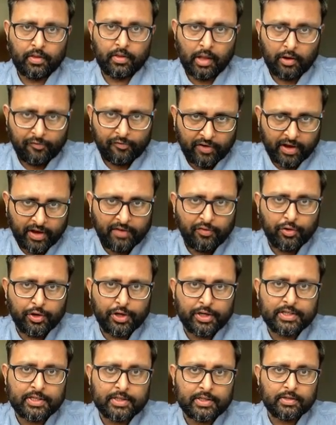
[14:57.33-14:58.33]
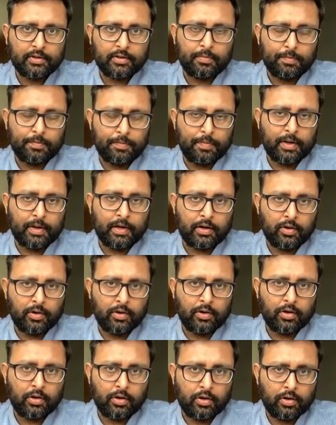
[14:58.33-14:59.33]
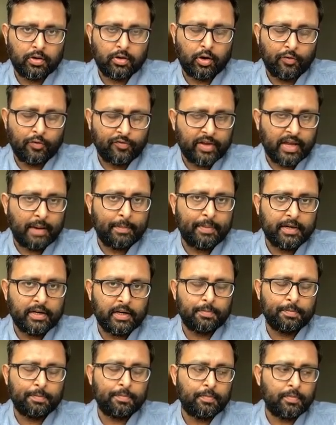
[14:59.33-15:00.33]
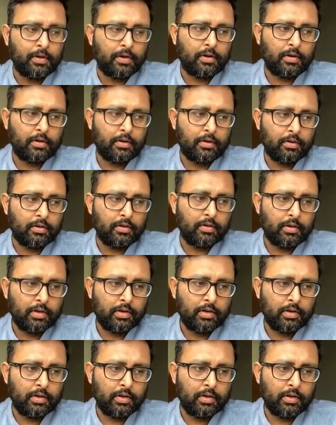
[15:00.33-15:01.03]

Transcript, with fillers: now five units per uh, of capital uh,